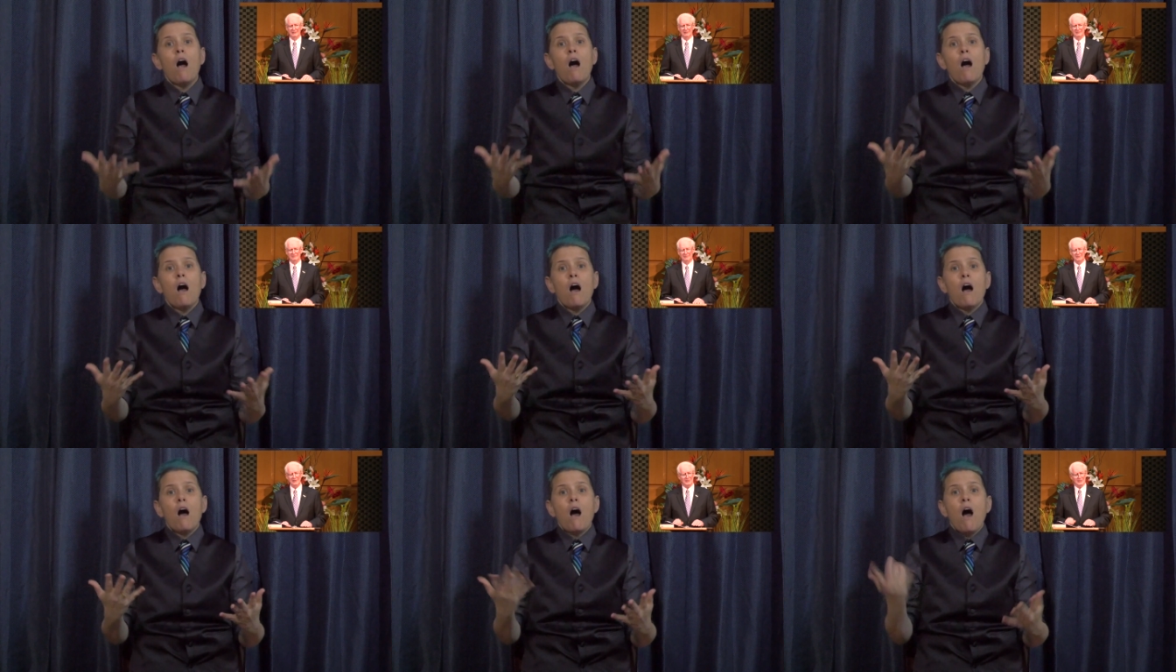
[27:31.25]

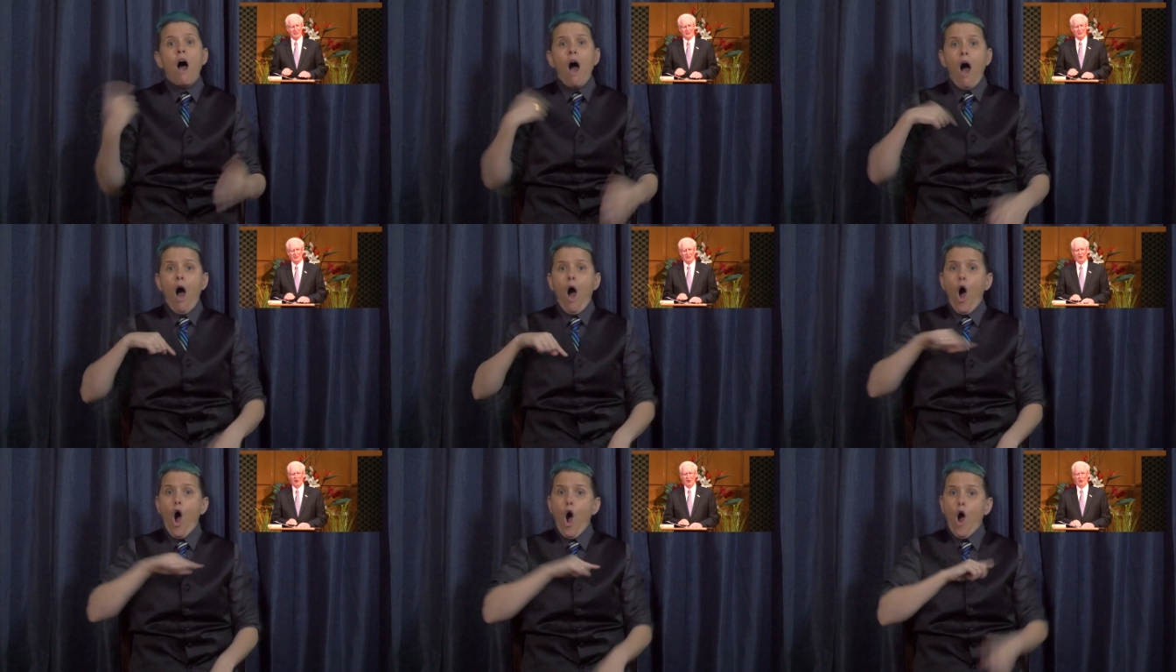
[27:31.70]

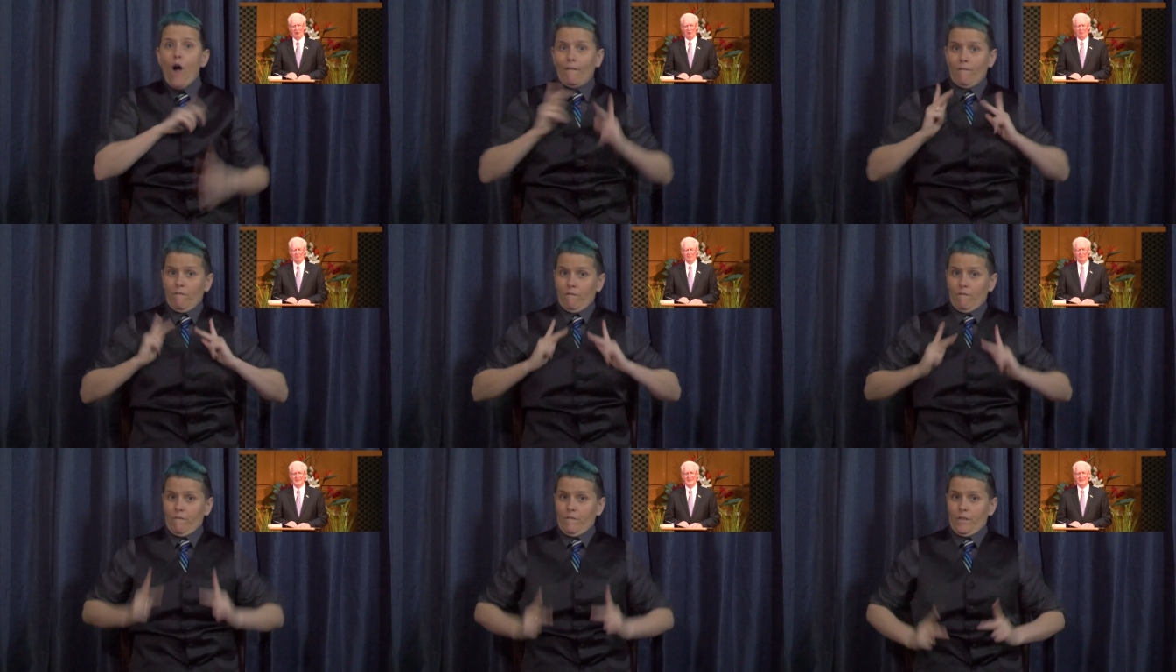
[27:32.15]
physical
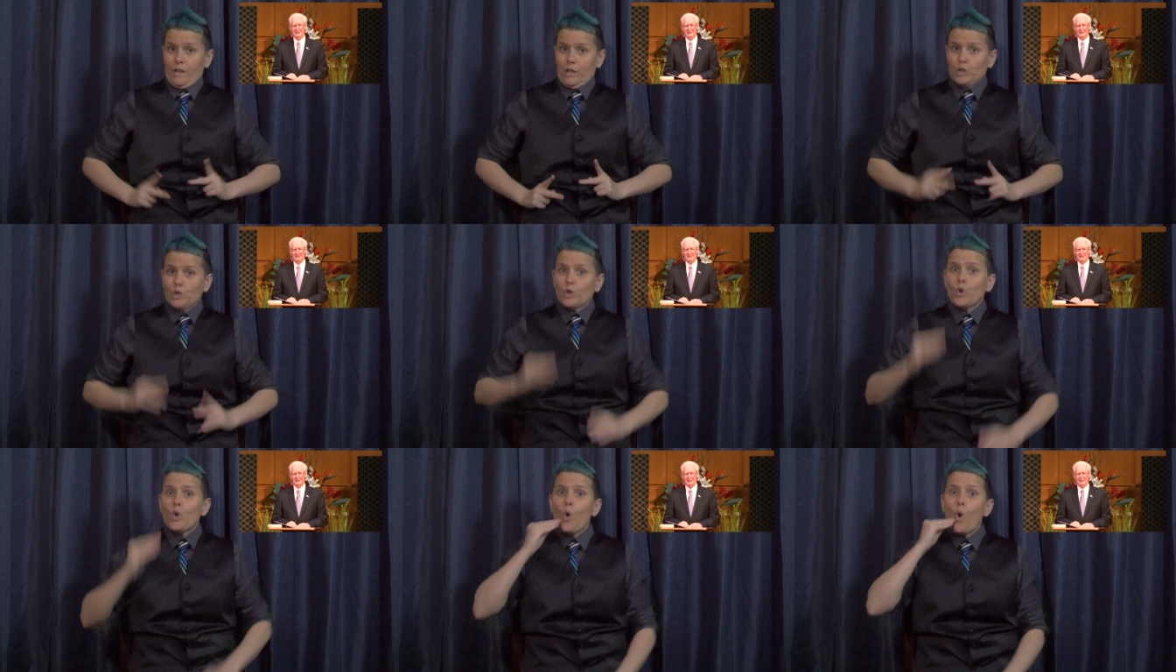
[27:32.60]
home
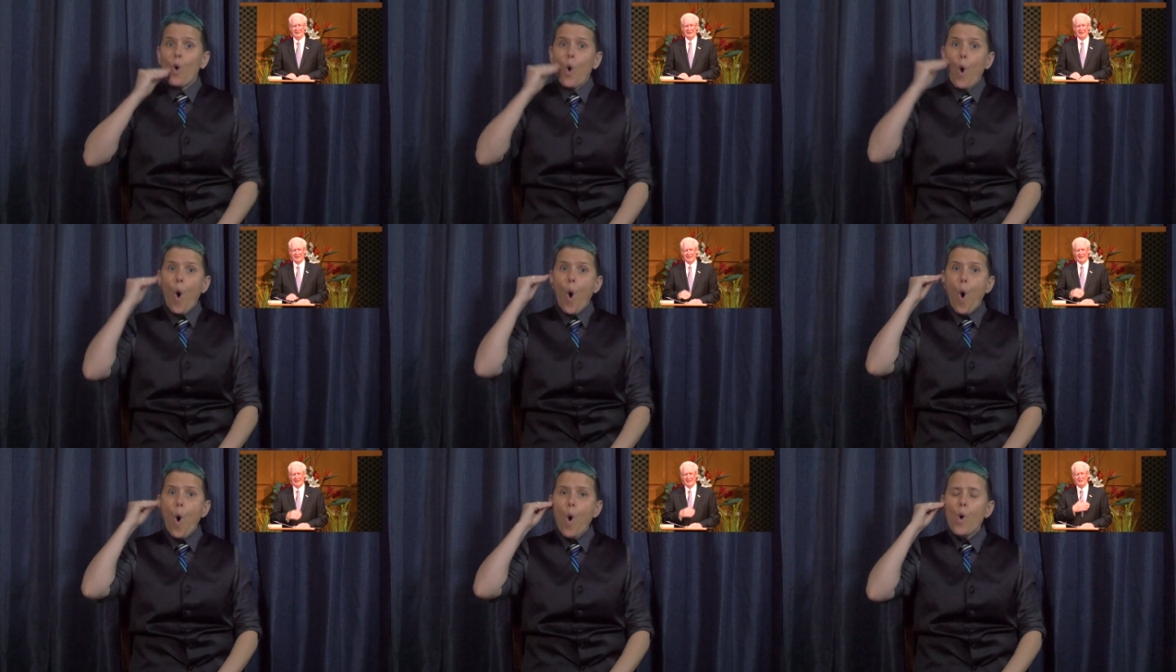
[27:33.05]

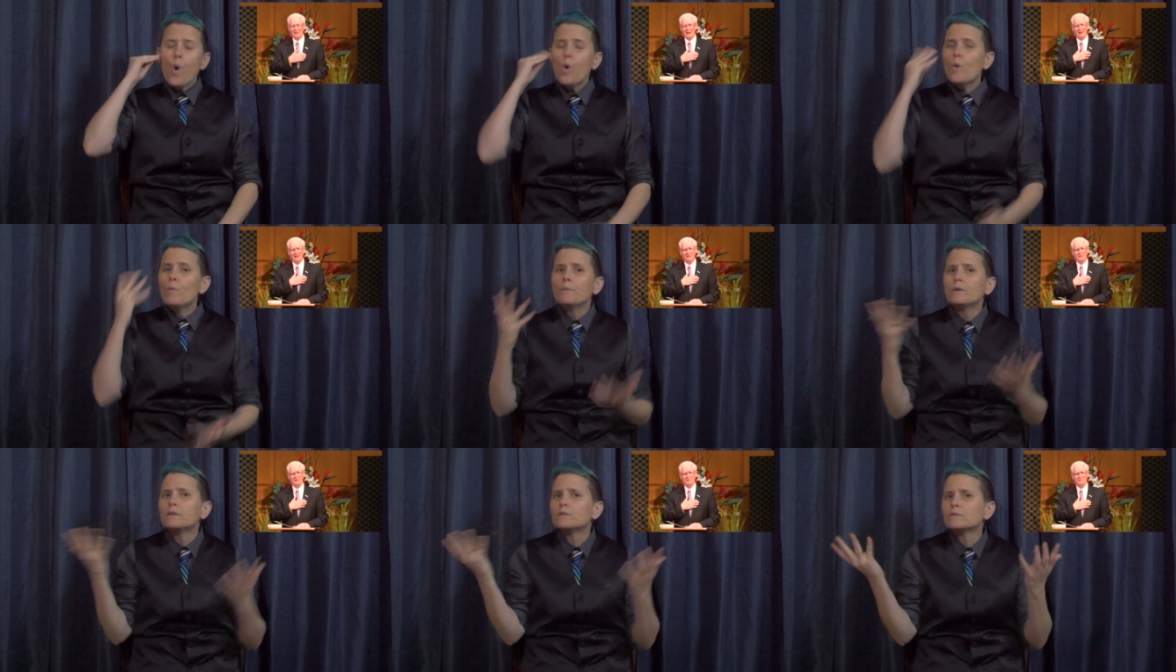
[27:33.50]
is
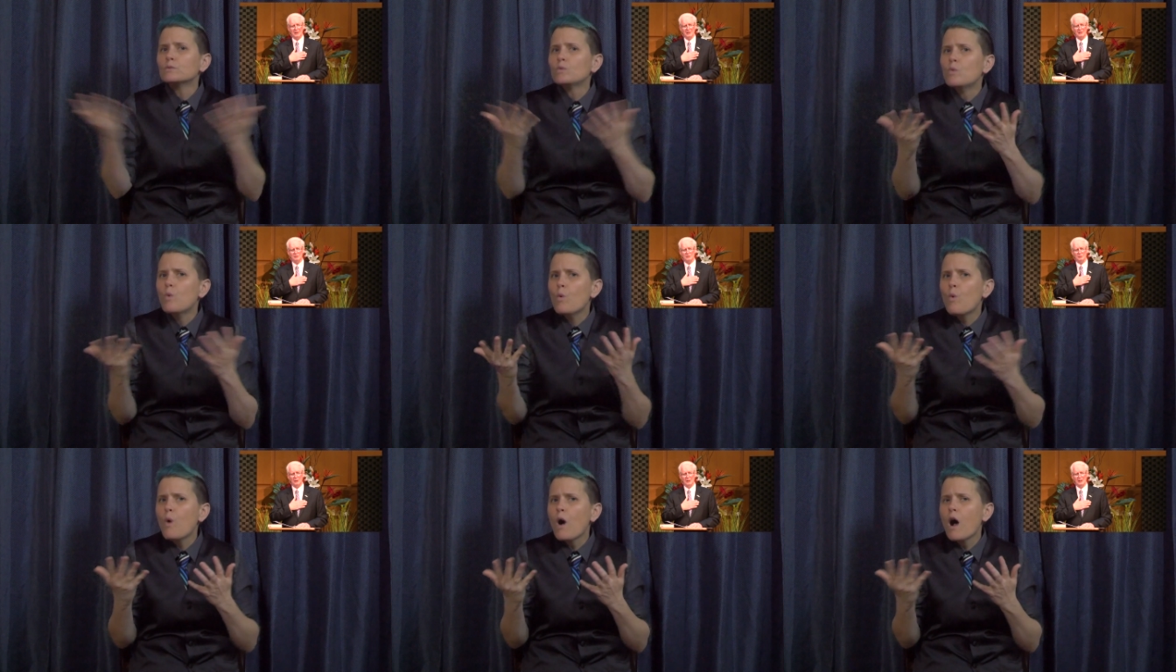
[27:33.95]
our
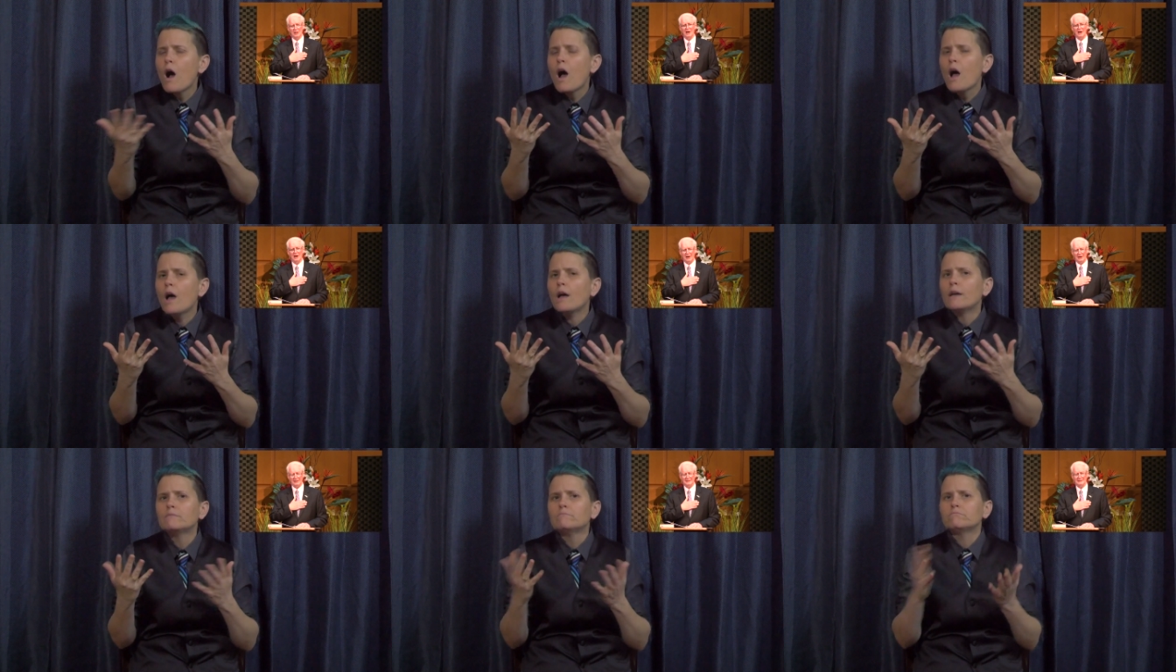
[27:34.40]
spiritual
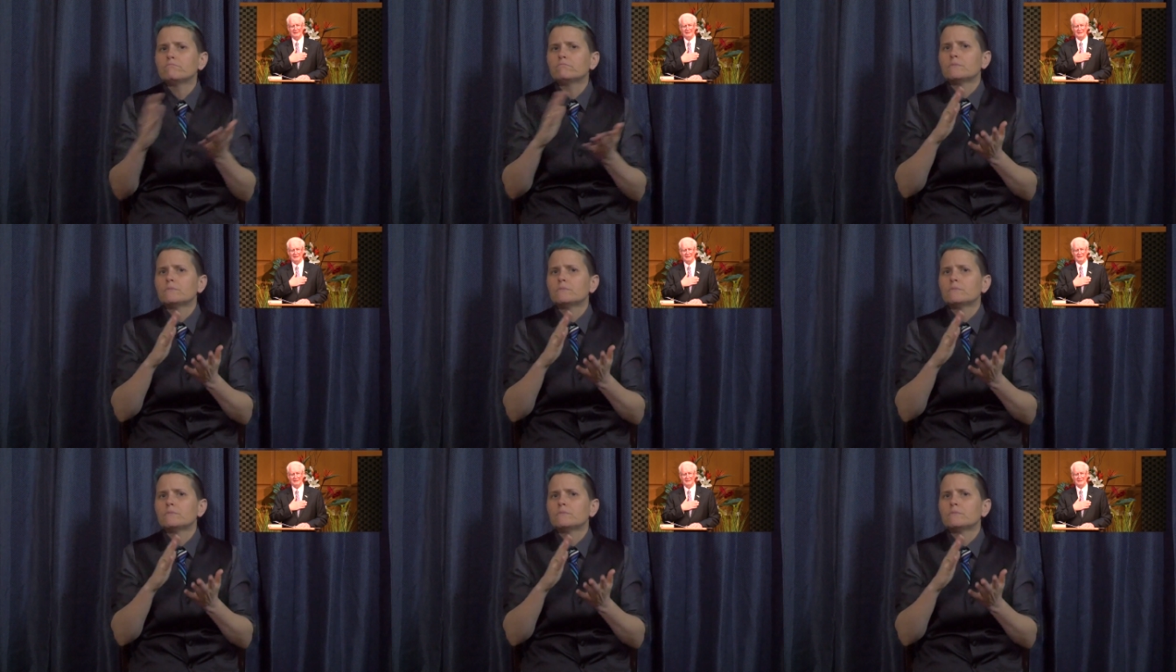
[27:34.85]
heart.